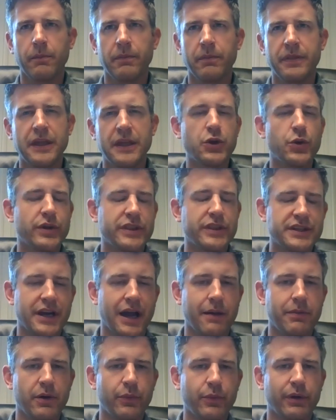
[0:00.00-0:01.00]
They knew at the
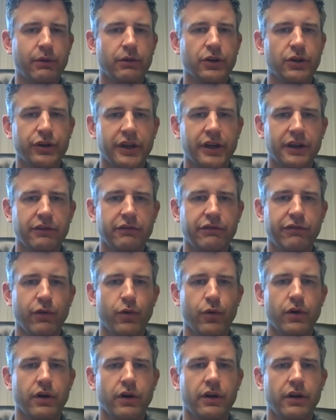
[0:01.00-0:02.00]
time that we were looking
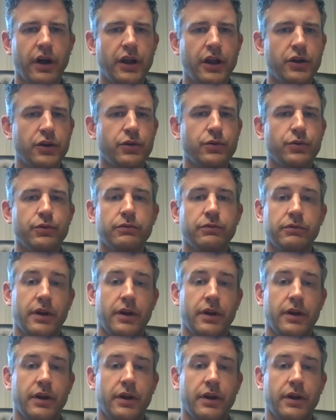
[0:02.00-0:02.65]
for a new